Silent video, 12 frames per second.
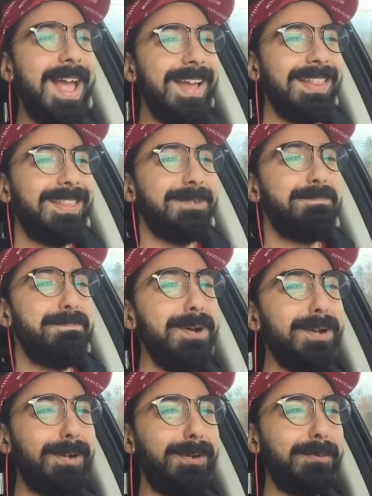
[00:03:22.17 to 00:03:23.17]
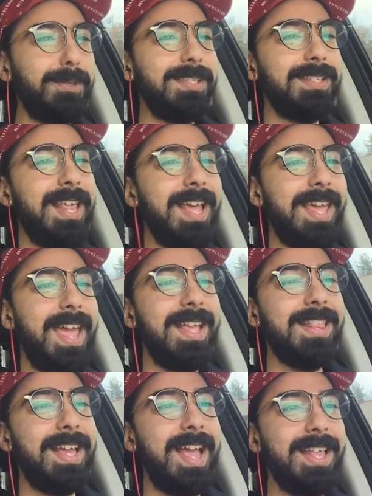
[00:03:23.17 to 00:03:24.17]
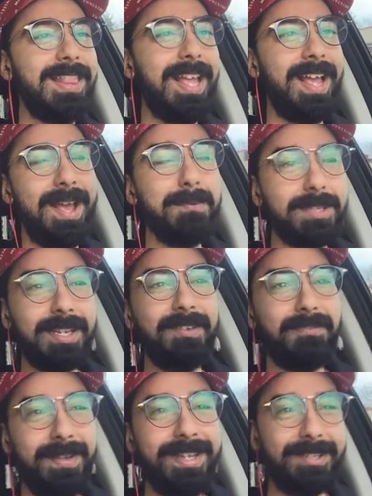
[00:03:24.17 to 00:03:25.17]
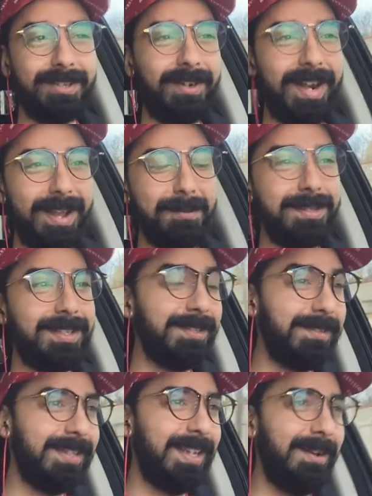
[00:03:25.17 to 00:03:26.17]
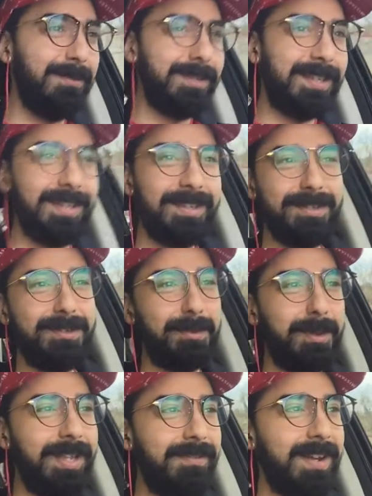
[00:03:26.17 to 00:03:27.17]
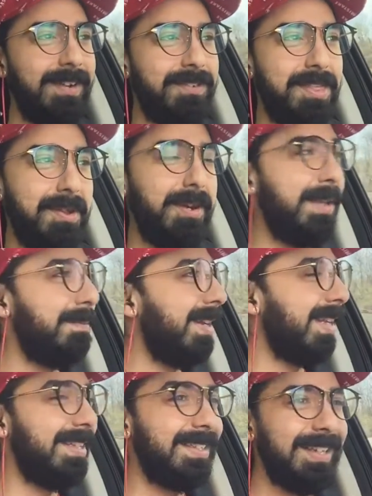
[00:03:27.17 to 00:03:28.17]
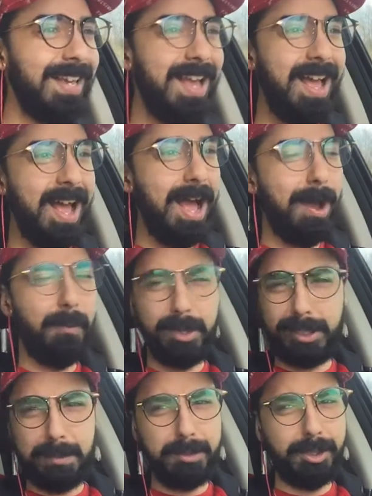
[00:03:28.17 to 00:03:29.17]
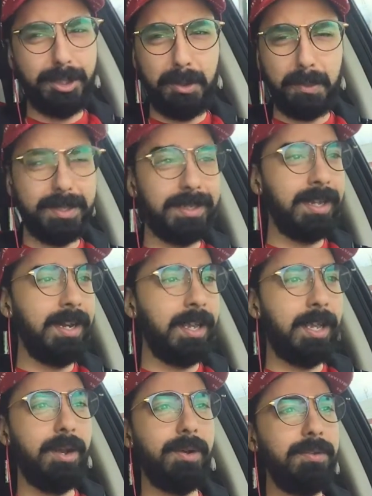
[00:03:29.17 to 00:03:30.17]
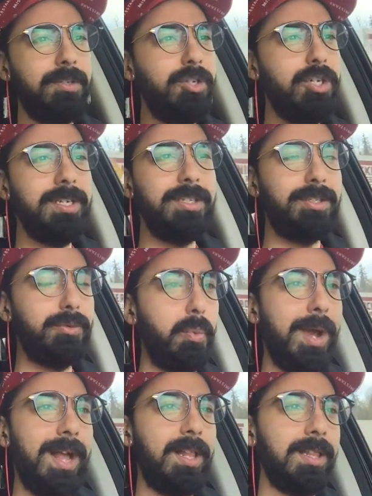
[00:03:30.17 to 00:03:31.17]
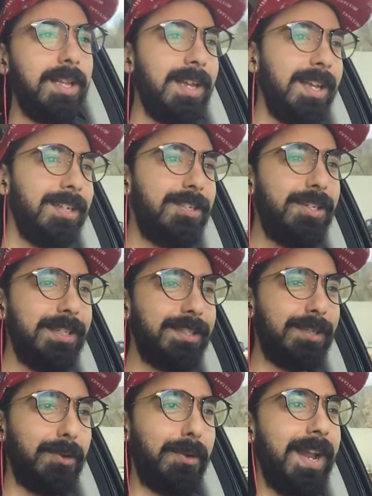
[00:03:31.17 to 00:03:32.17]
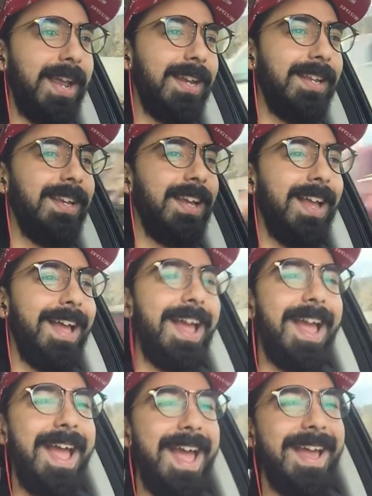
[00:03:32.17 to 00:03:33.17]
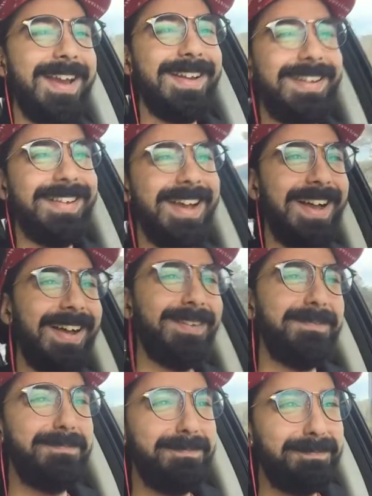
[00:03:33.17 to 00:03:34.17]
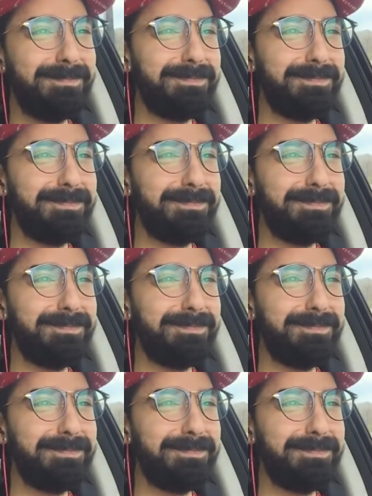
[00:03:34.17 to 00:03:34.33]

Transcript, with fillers: and the booker was like, "Hey, the headline. I was gonna feature, right? I was I was gonna do 25 to 30 minutes, uh, which I'm sure was gonna go just swell, just great." And um,